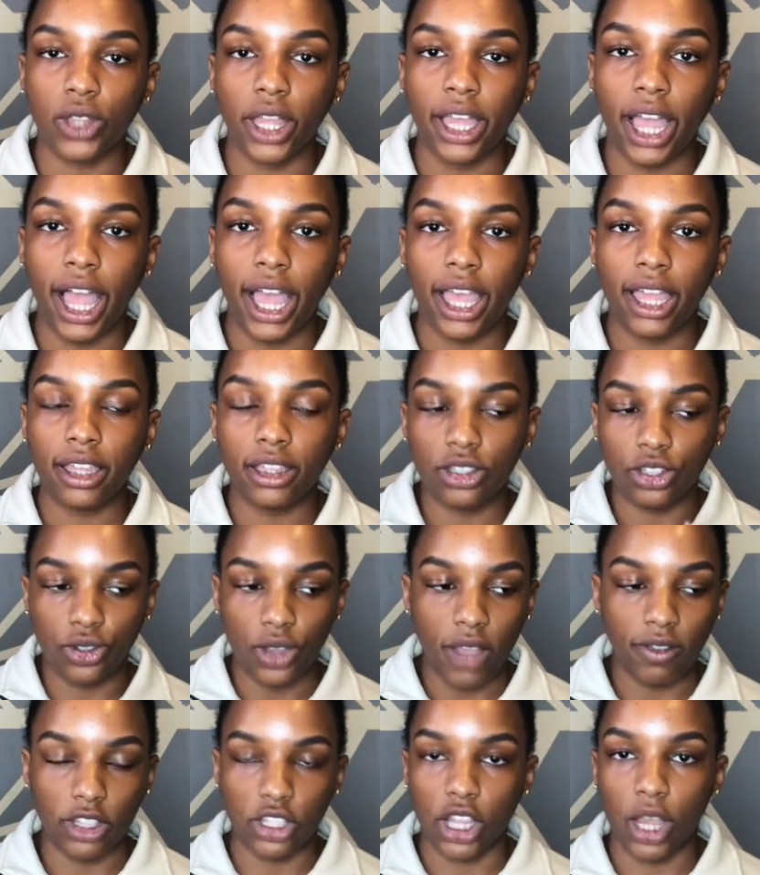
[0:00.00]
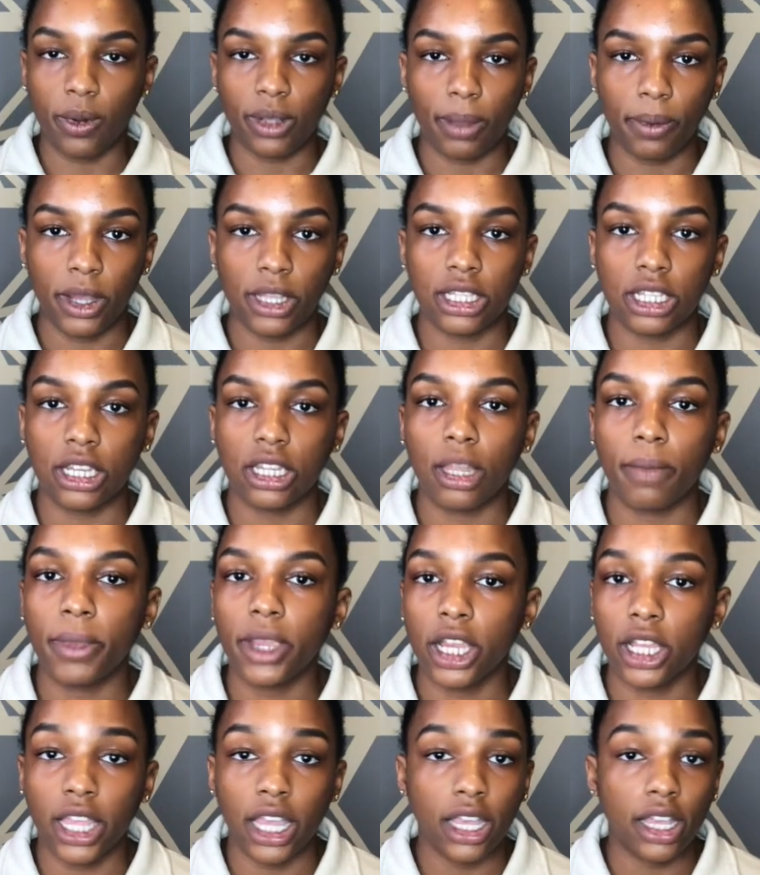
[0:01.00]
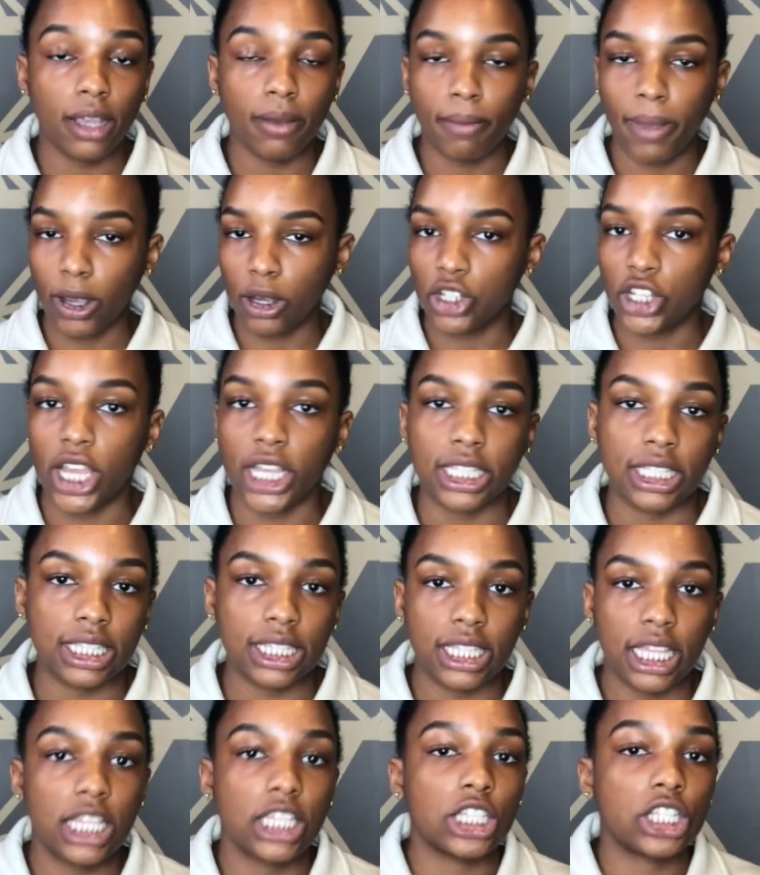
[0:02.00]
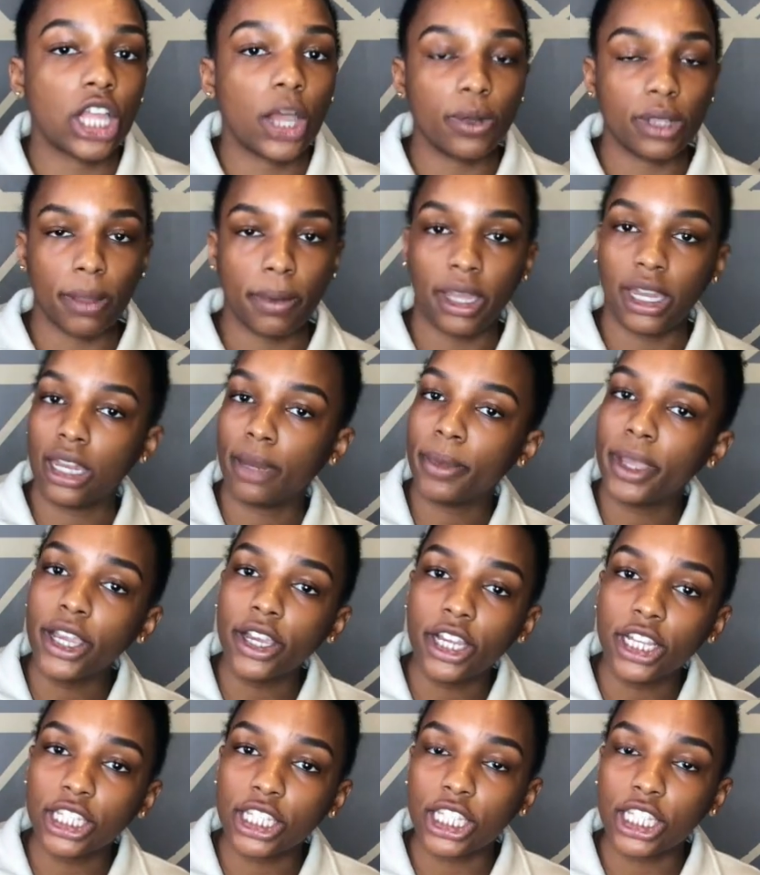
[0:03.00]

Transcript: Like you have to start with the person in the mirror, like Michael Jackson says, start with the man in the mirror.